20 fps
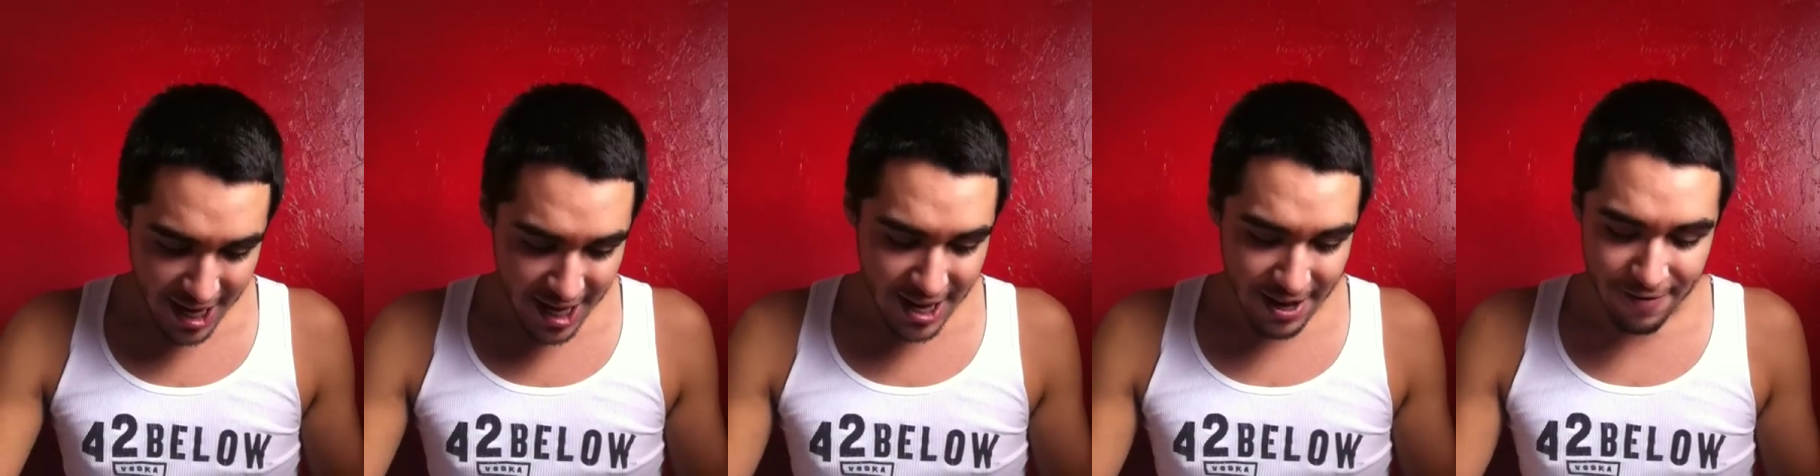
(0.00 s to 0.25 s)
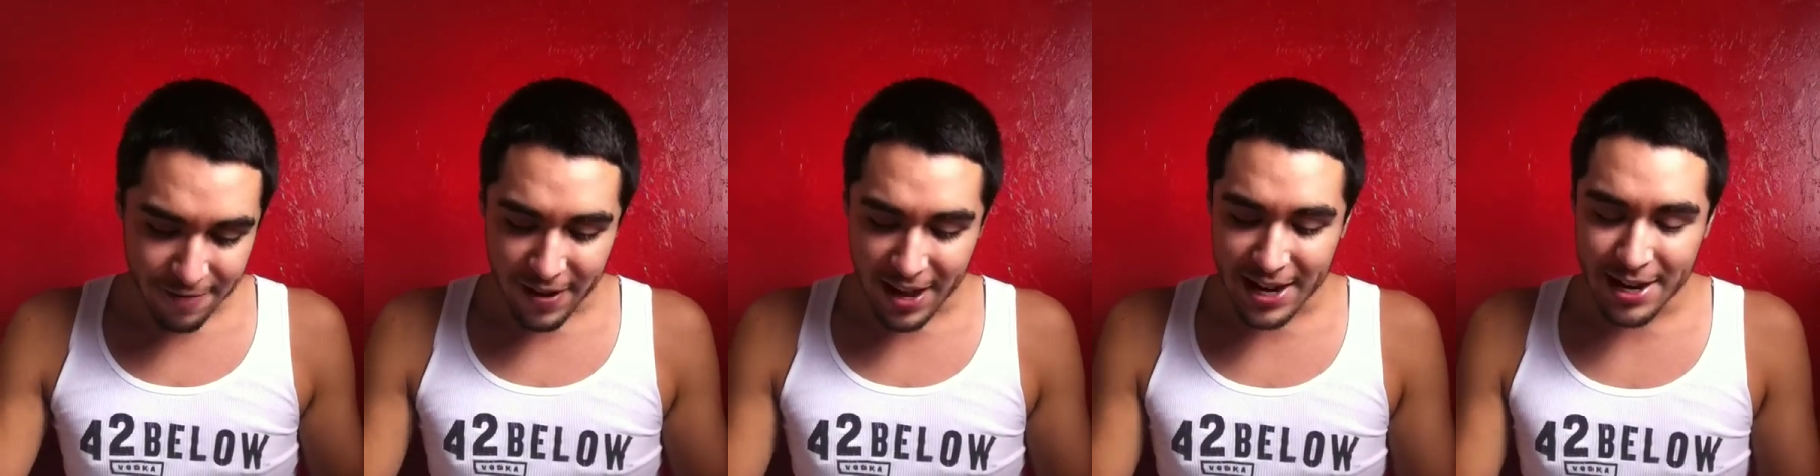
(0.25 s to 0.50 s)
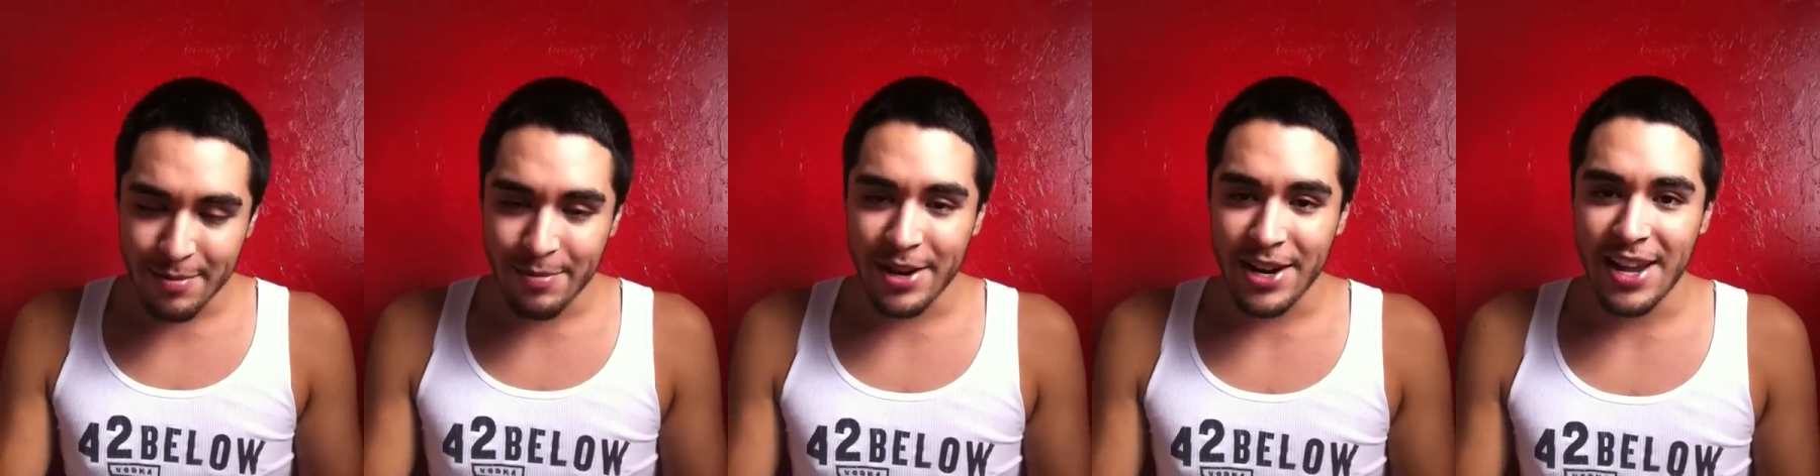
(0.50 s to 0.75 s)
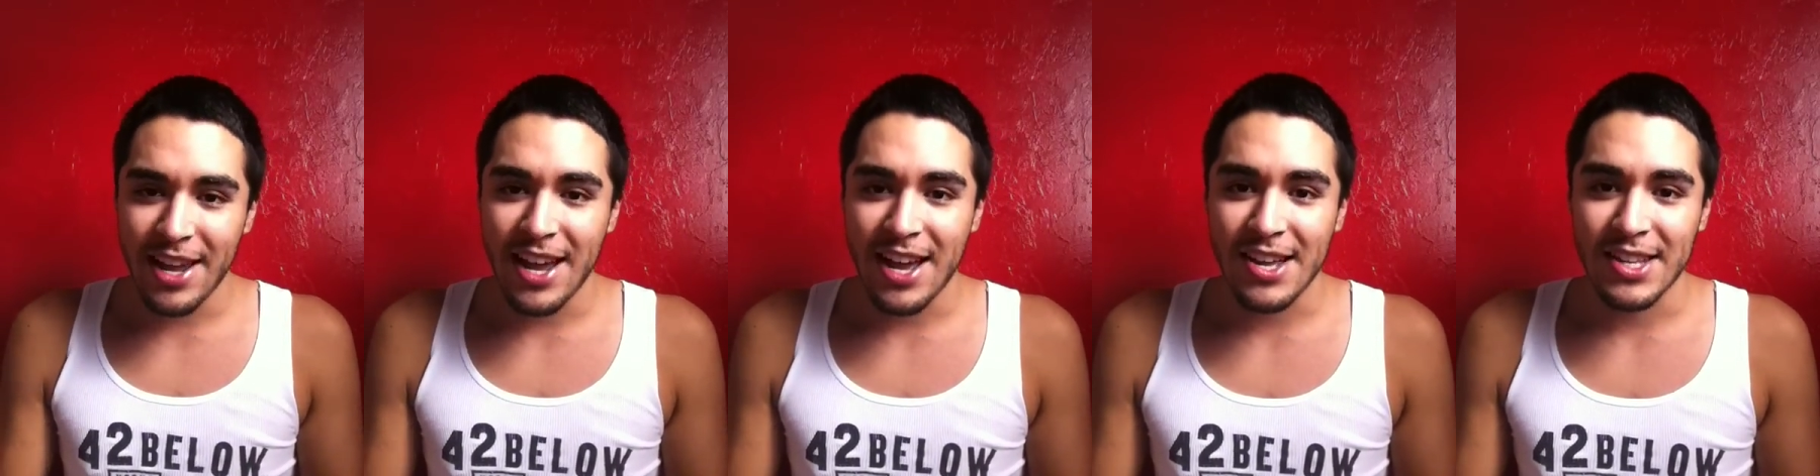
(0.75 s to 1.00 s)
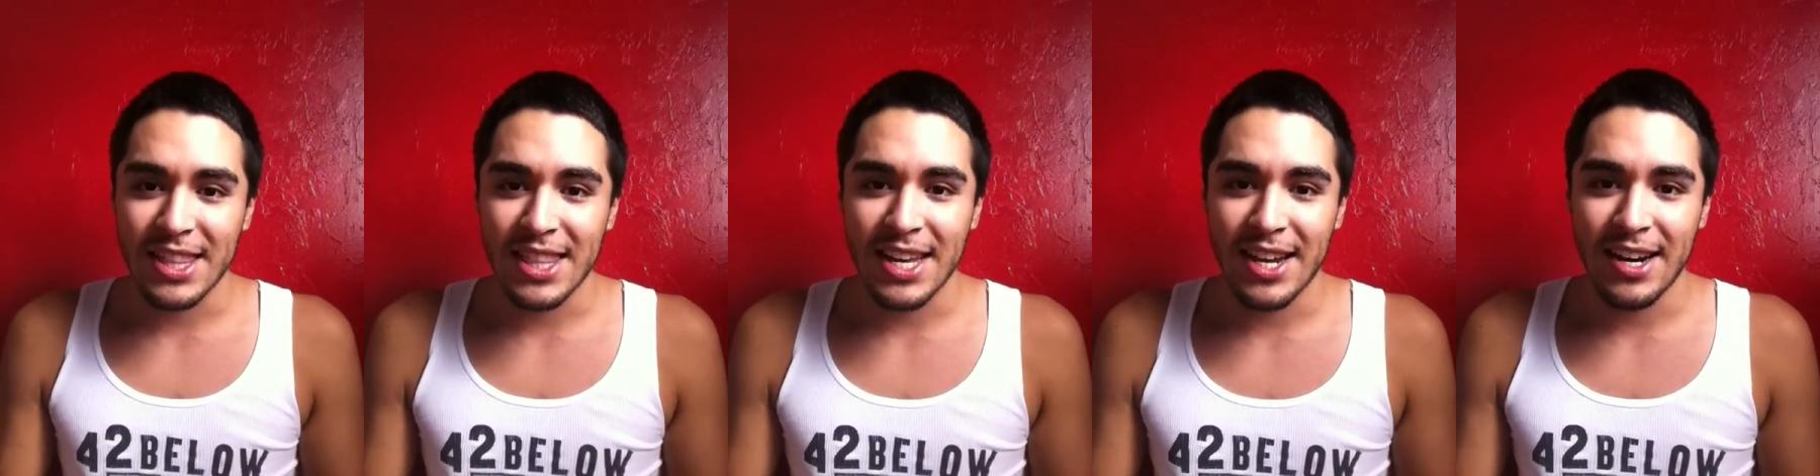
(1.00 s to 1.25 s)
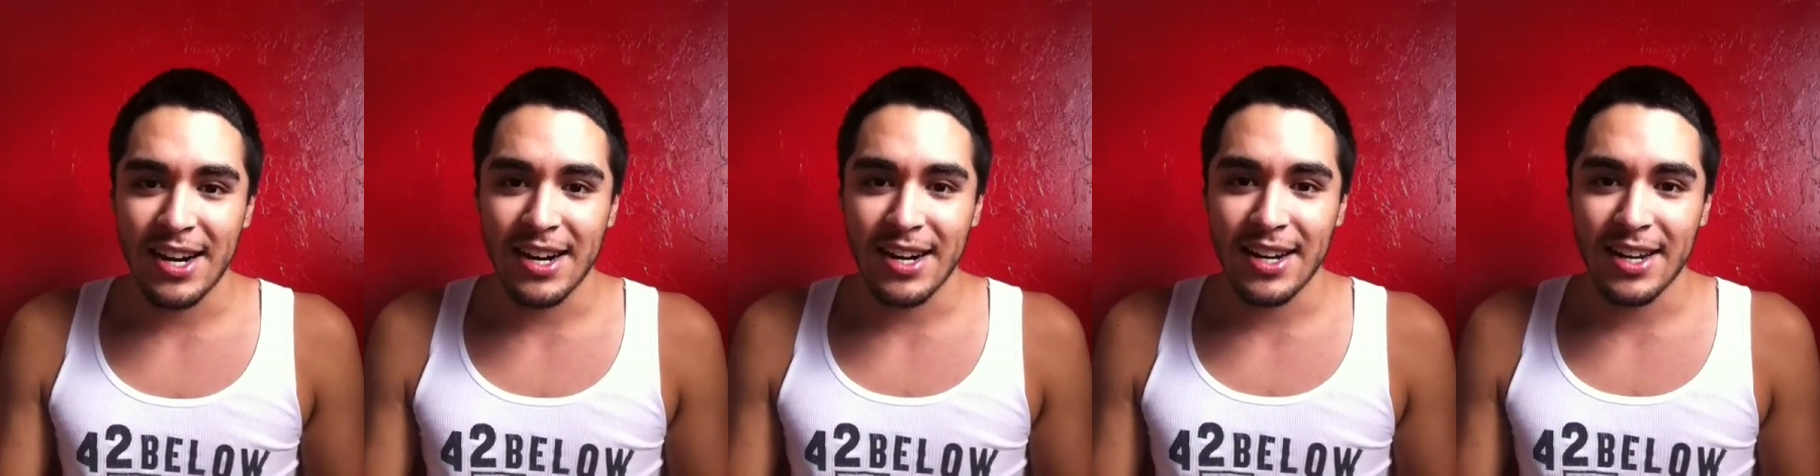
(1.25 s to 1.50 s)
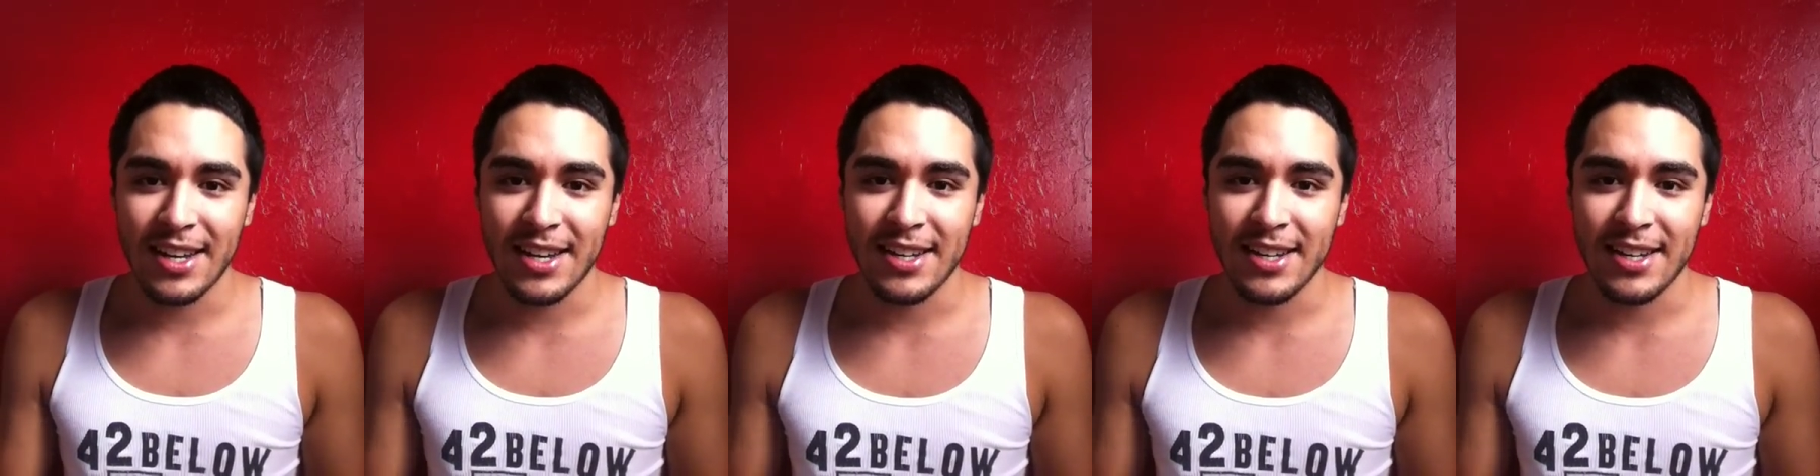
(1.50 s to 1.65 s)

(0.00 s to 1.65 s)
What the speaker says: if anybody out there